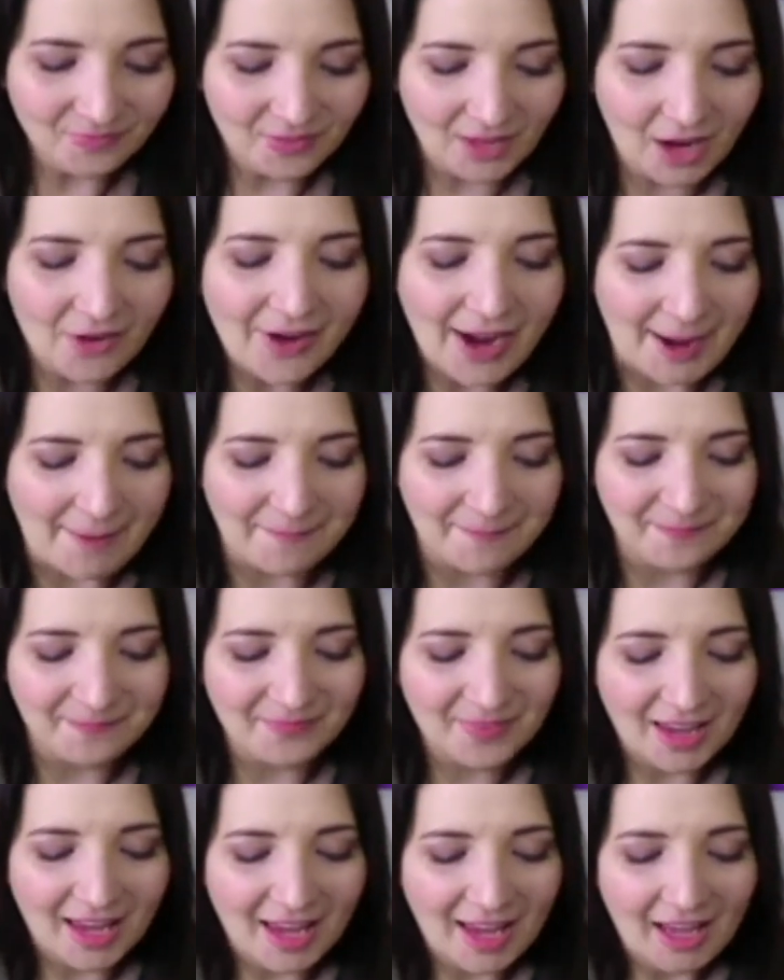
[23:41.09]
Okay,
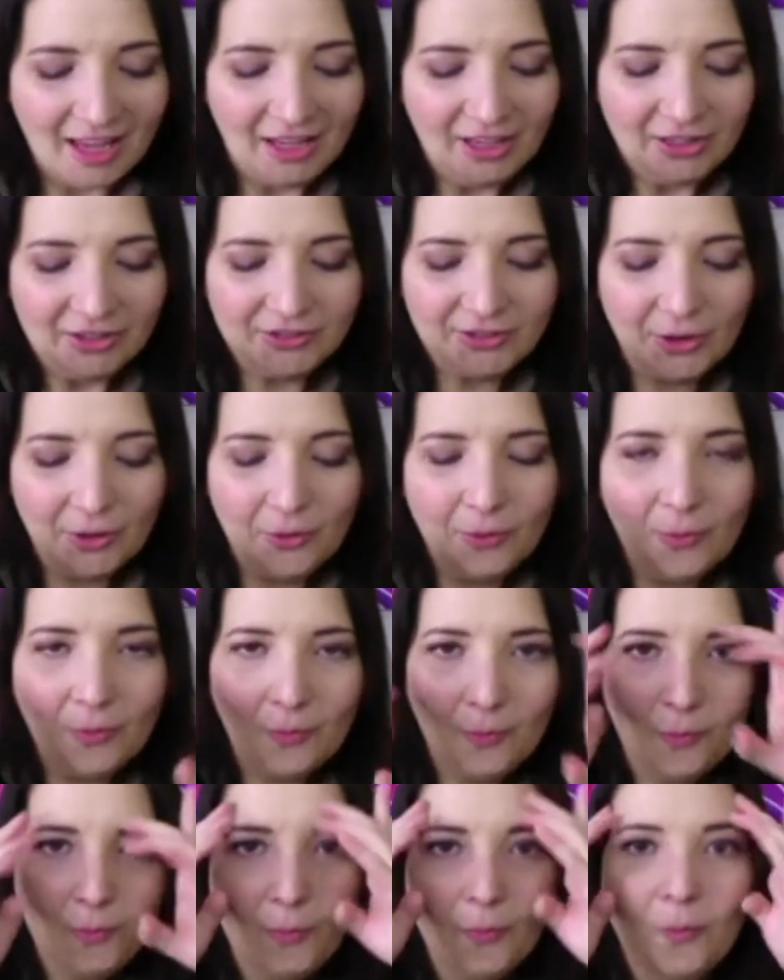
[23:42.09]
so
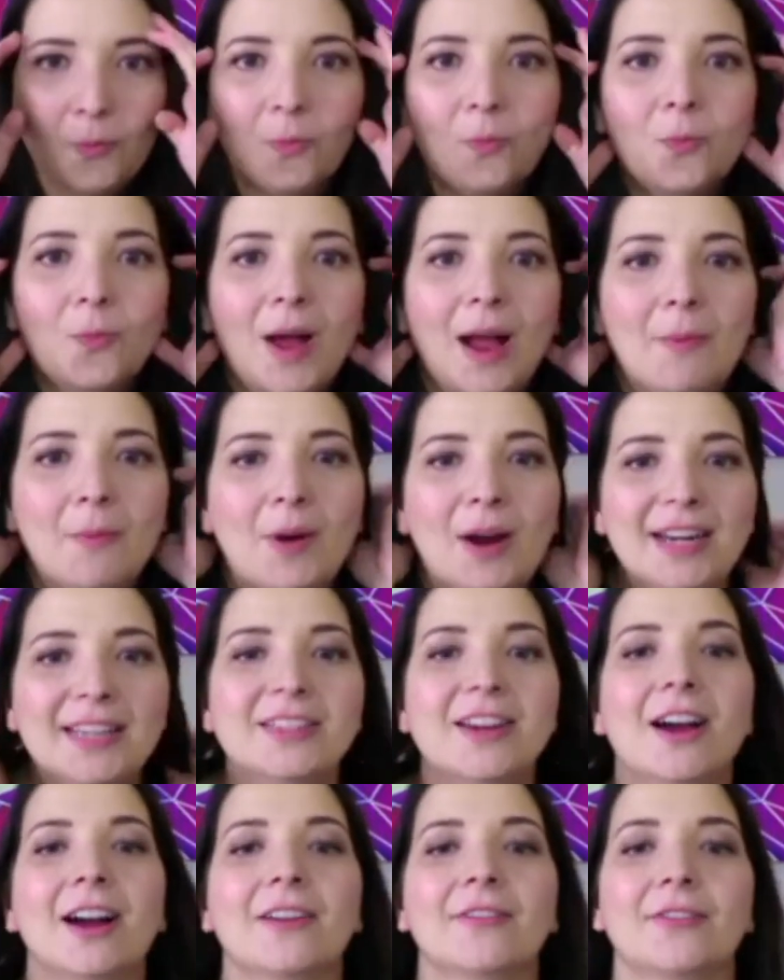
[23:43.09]
I want to
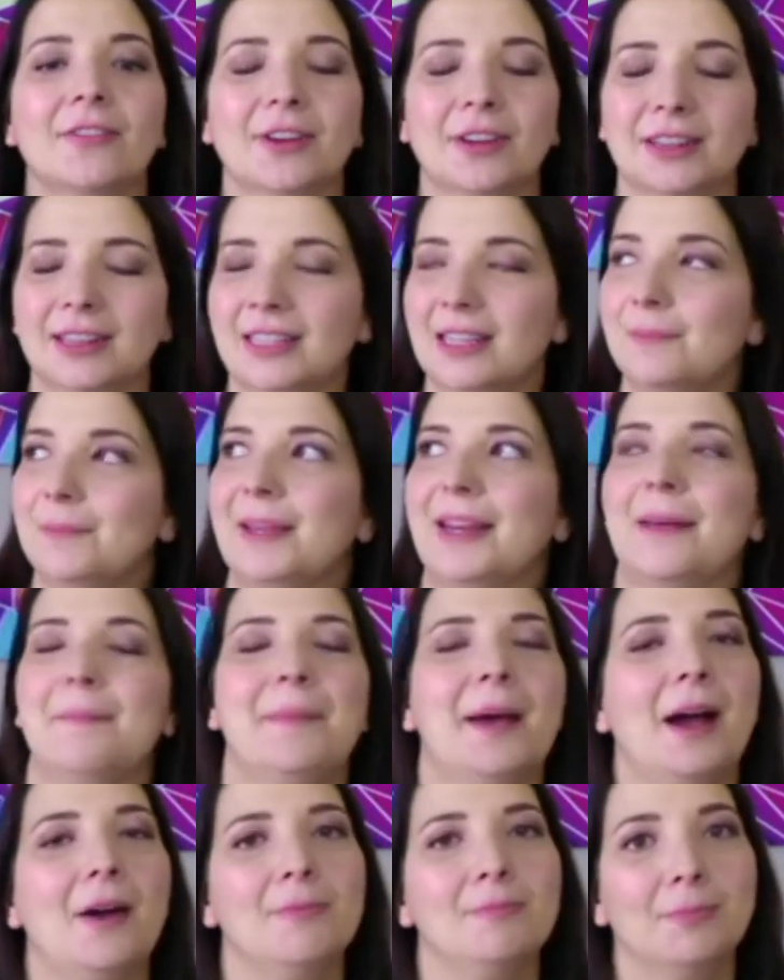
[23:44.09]
talk for a little bit
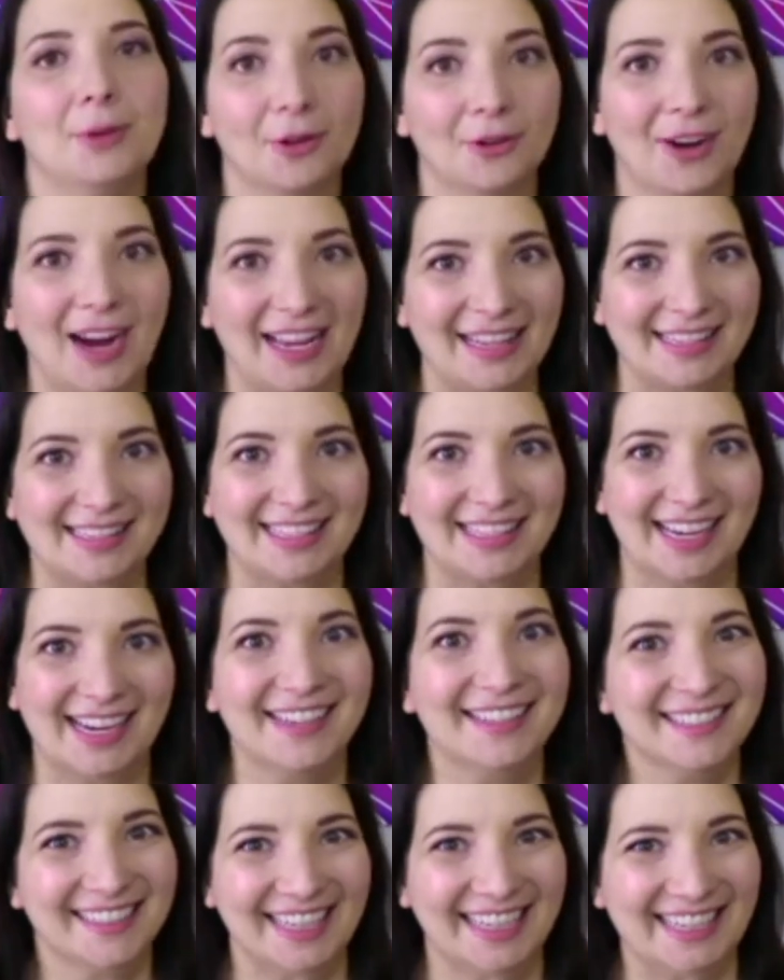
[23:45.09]
about
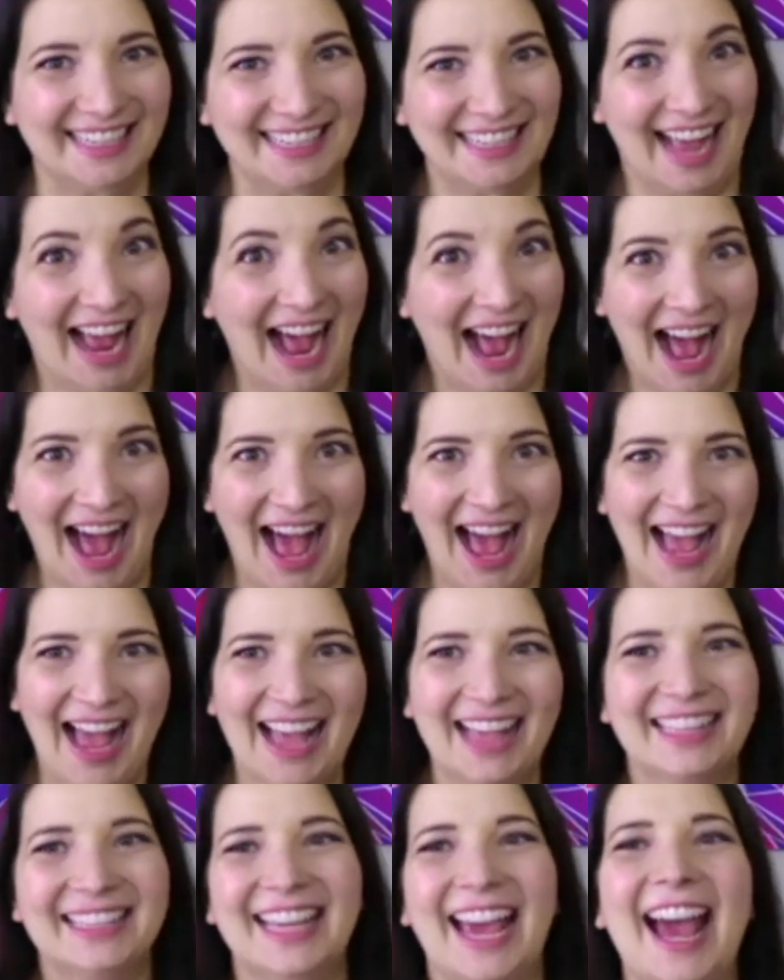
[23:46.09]
procrastination.
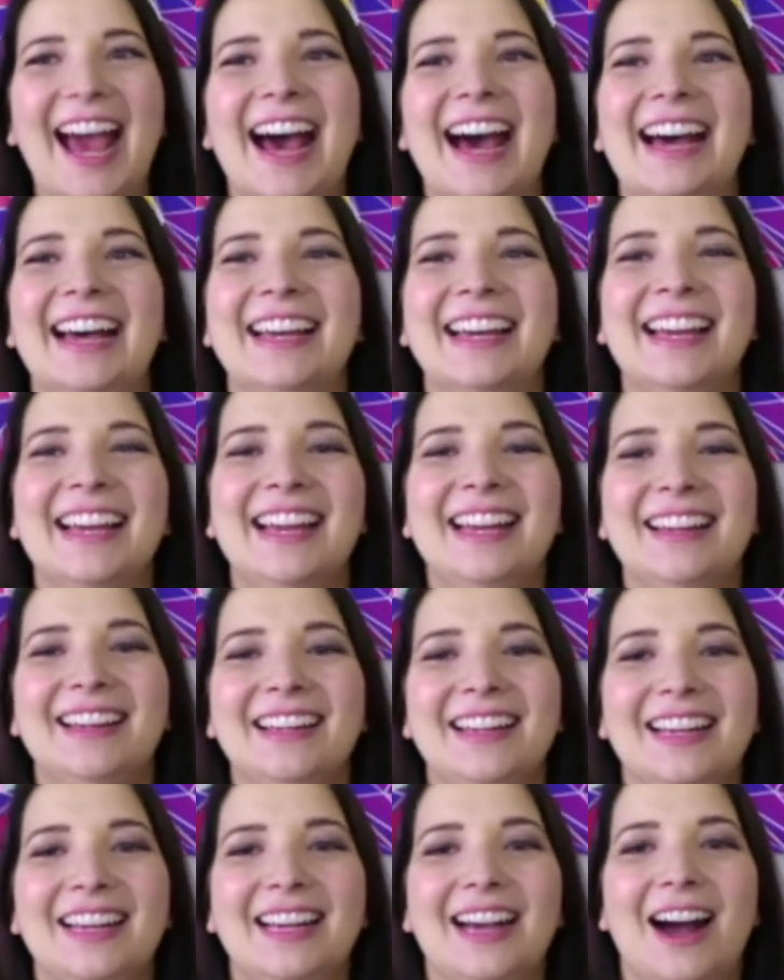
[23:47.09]
Yeah,
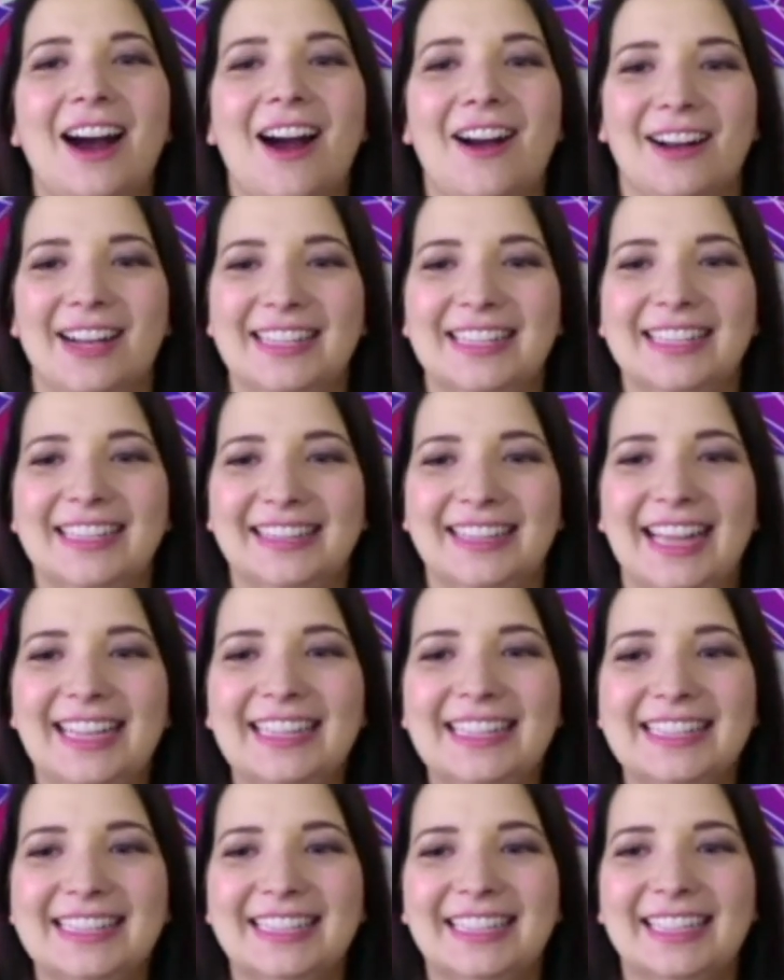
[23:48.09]
because
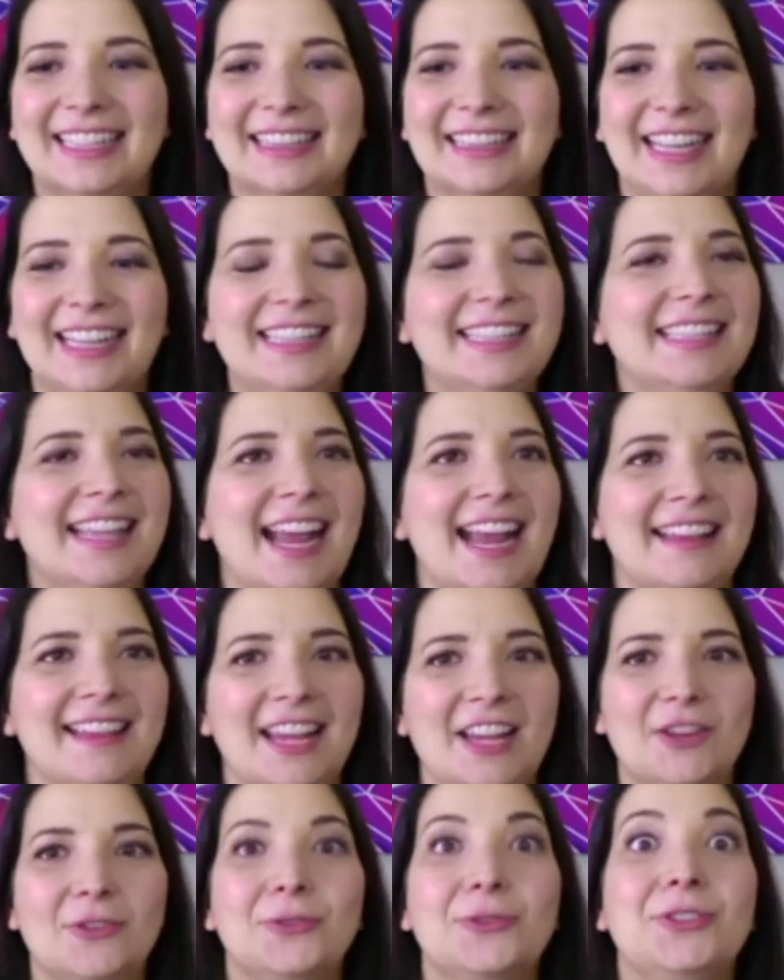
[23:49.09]
let's let's say
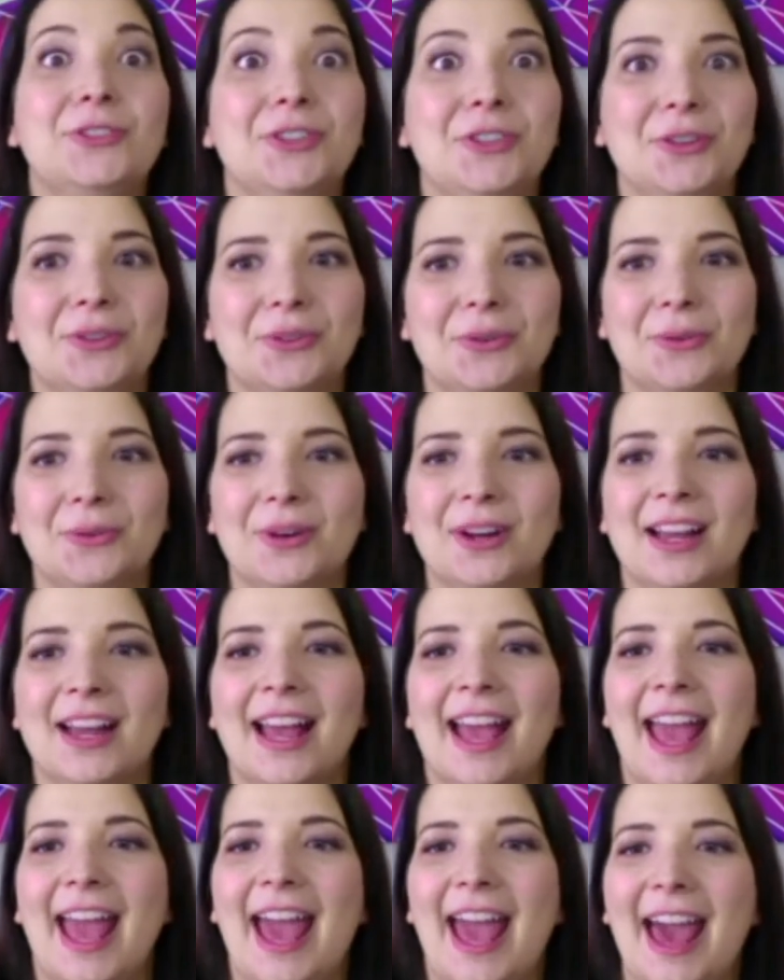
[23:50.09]
that you do
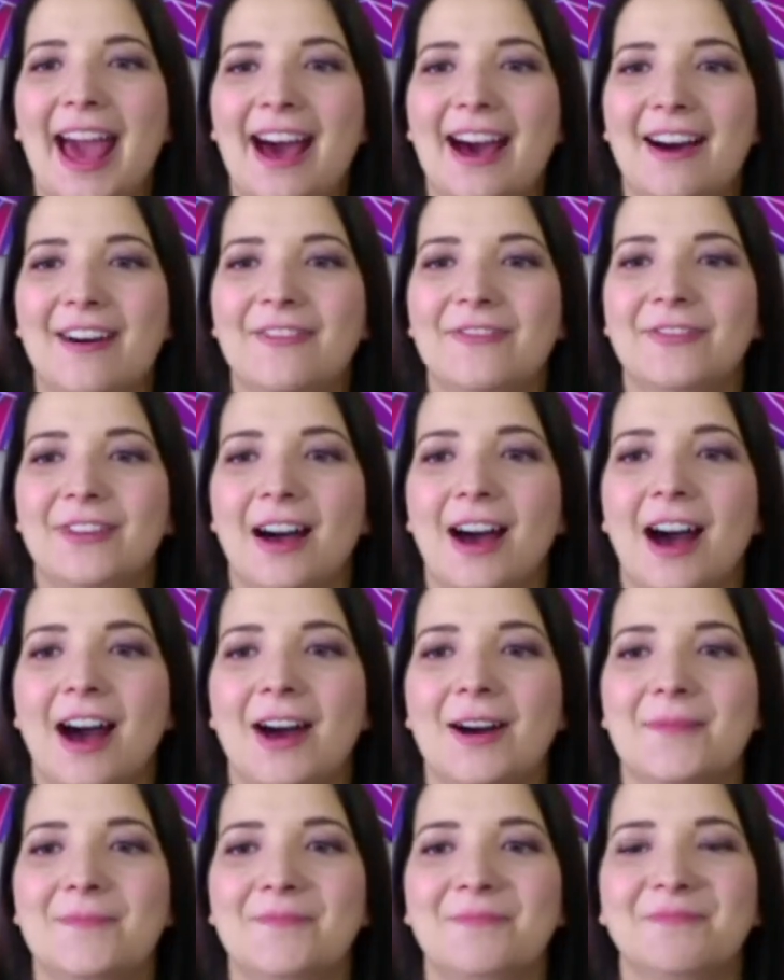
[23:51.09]
have
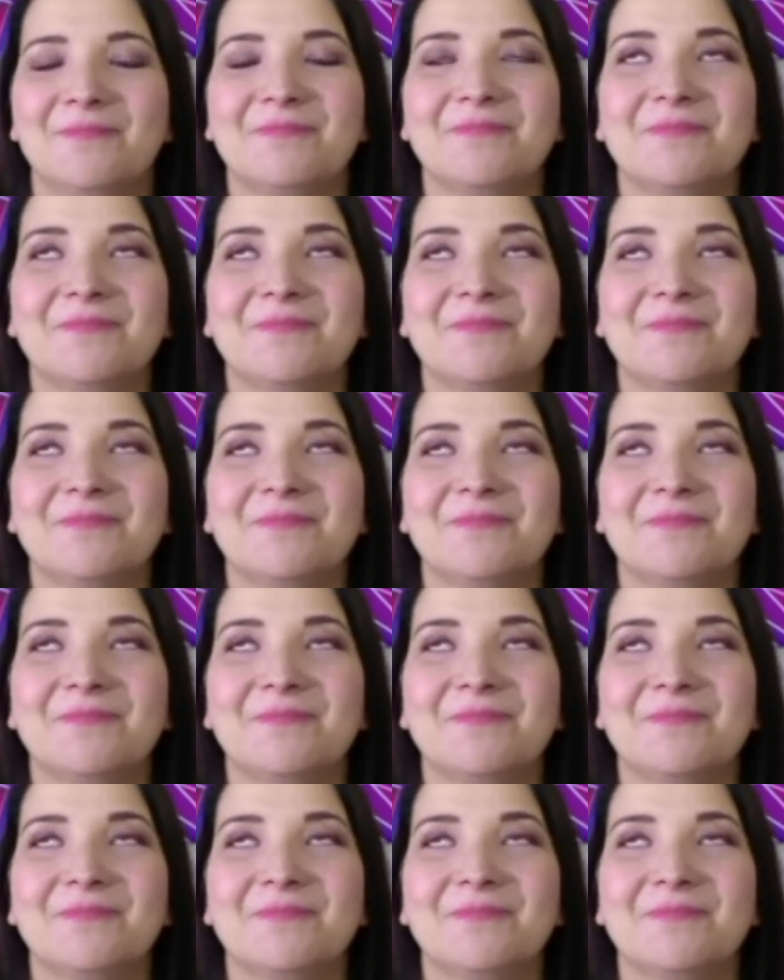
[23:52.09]
um,